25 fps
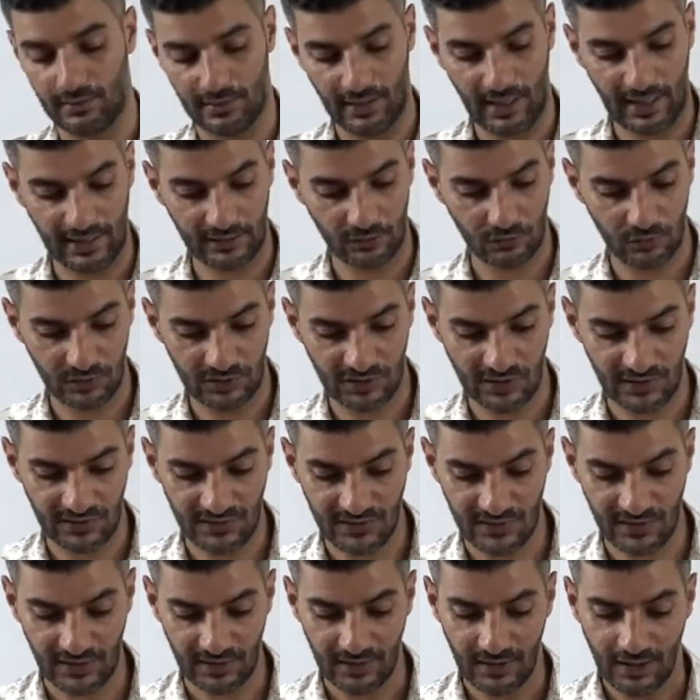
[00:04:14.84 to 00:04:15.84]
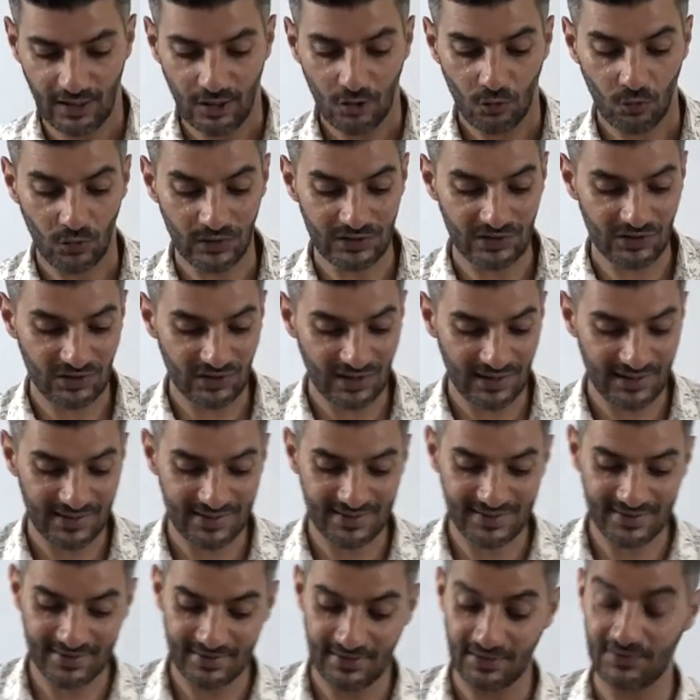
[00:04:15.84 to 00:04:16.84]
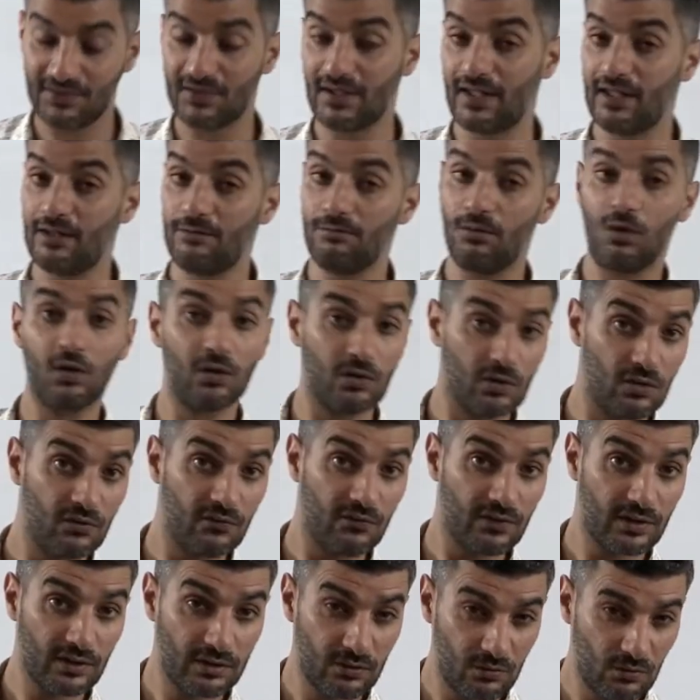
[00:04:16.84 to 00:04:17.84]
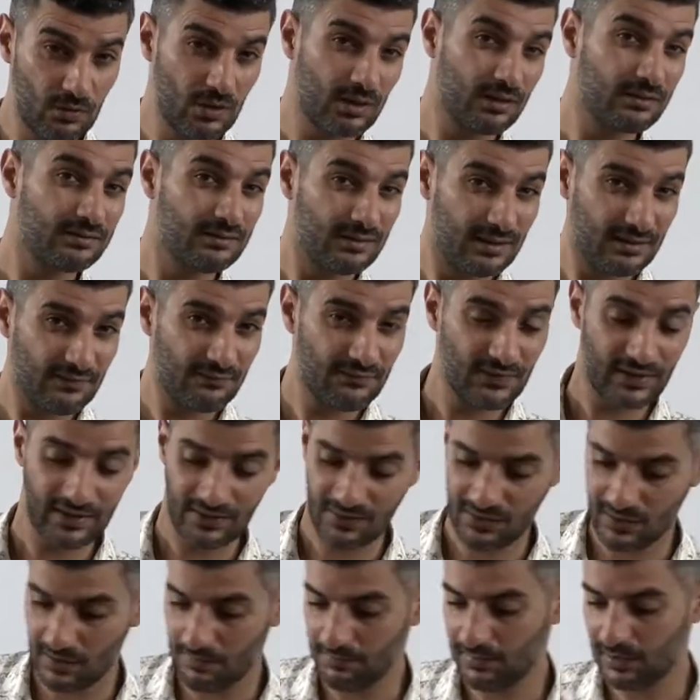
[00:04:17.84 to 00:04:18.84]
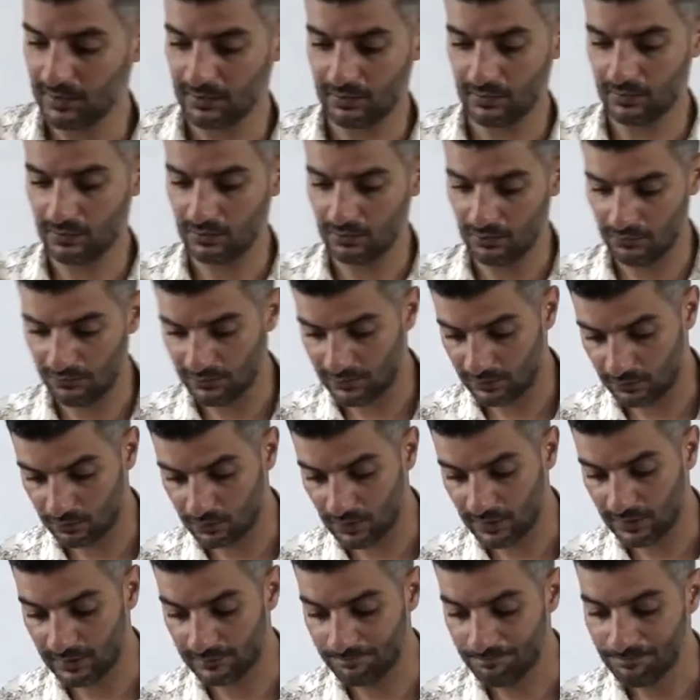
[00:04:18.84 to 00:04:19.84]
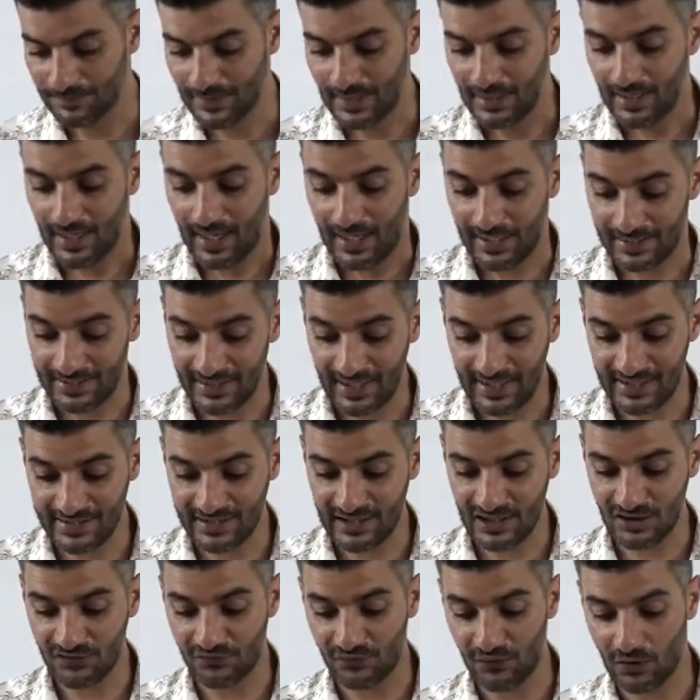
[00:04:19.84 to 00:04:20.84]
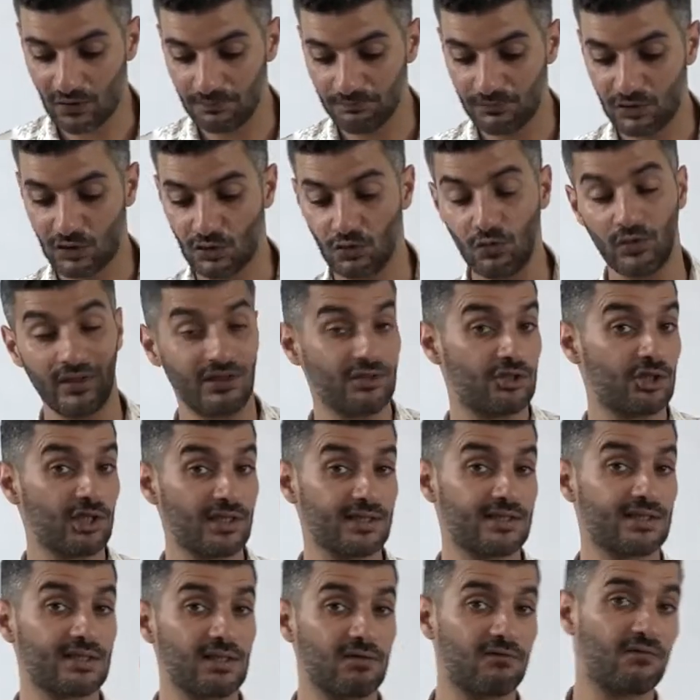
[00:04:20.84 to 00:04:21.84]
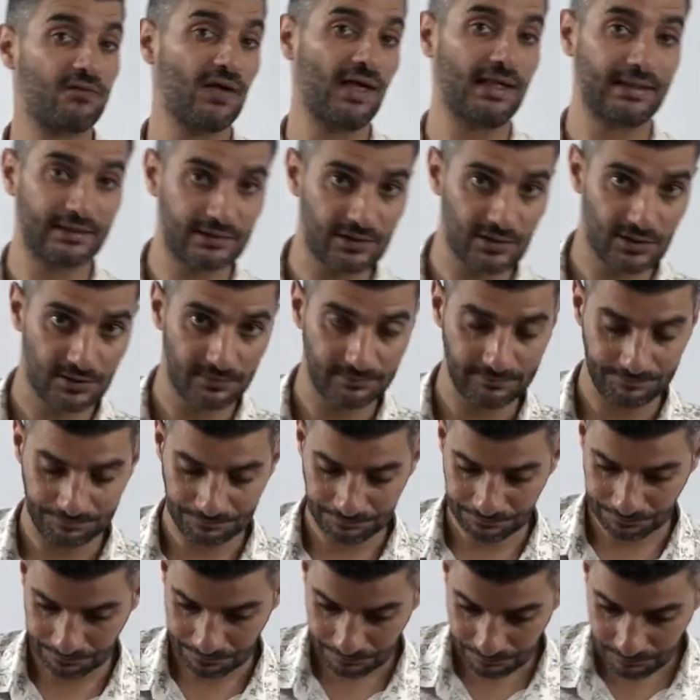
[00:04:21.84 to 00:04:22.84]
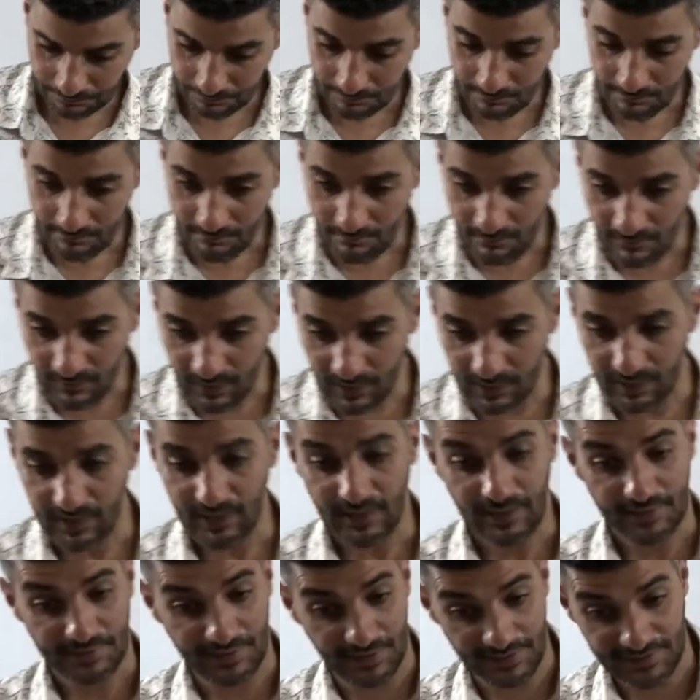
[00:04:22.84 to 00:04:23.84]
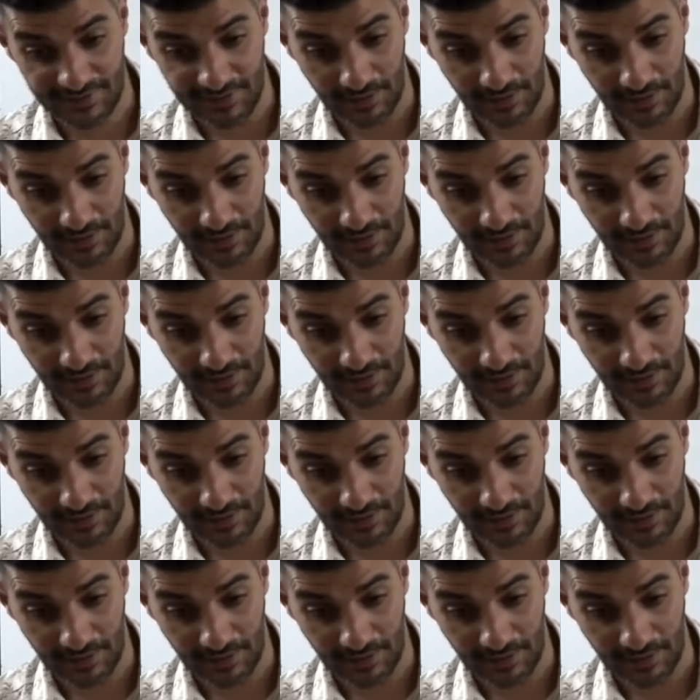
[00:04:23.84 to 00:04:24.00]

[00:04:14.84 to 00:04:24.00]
languages, which is the same all over the world, they are very similar all over the world, arises from two interesting facts. This